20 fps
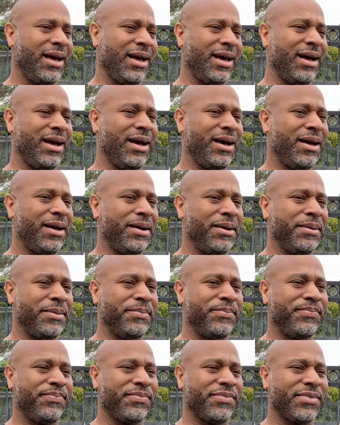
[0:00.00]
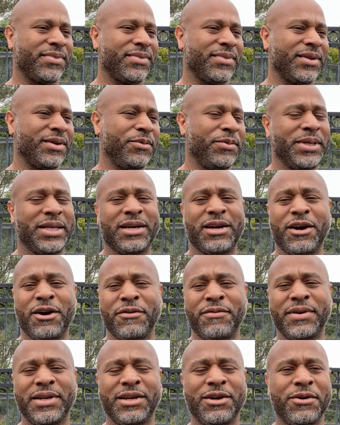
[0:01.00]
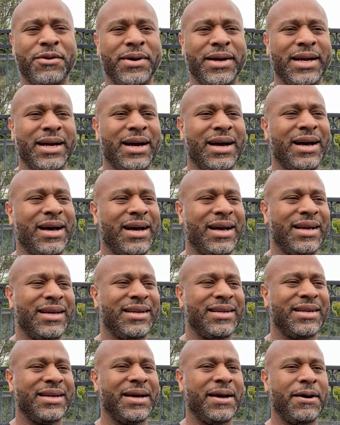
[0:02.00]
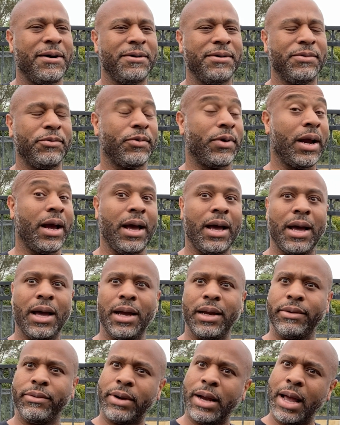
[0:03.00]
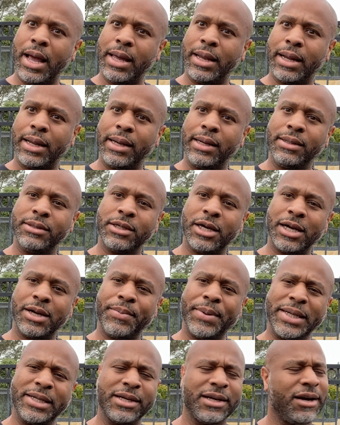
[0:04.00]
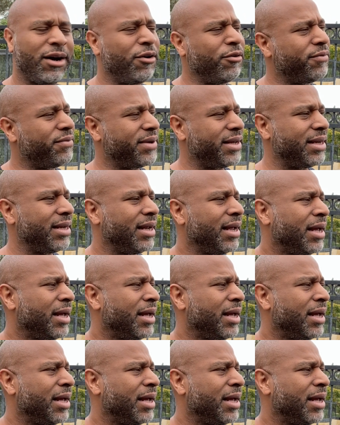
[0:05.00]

Um, With the COVID going on, oh, right, right, I didn't talk about the COVID.